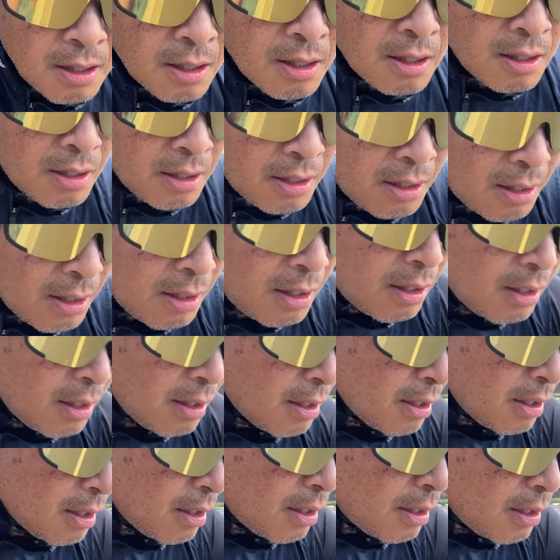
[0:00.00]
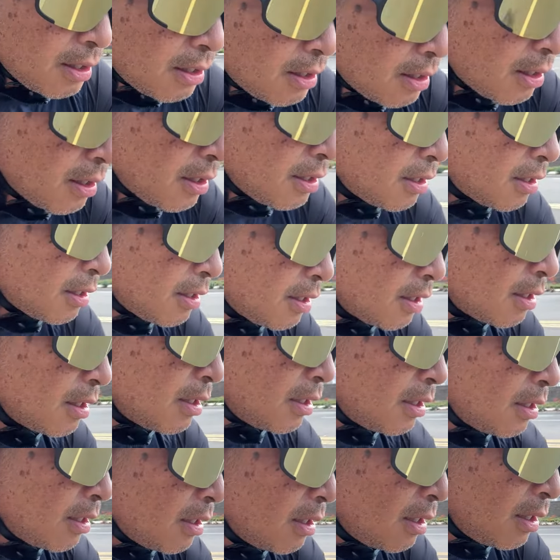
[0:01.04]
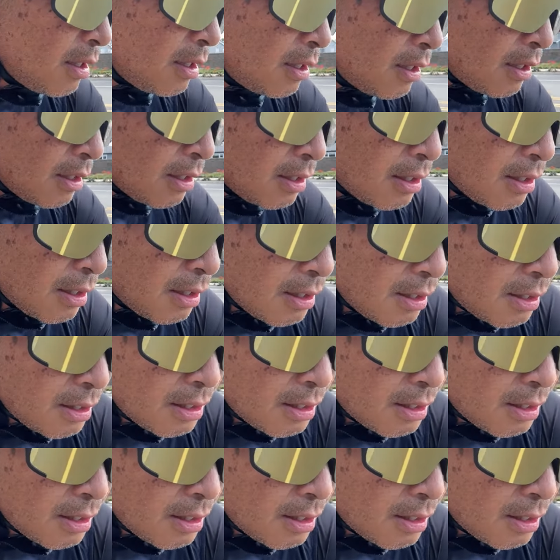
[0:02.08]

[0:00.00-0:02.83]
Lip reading: well, but I did notice when the going gets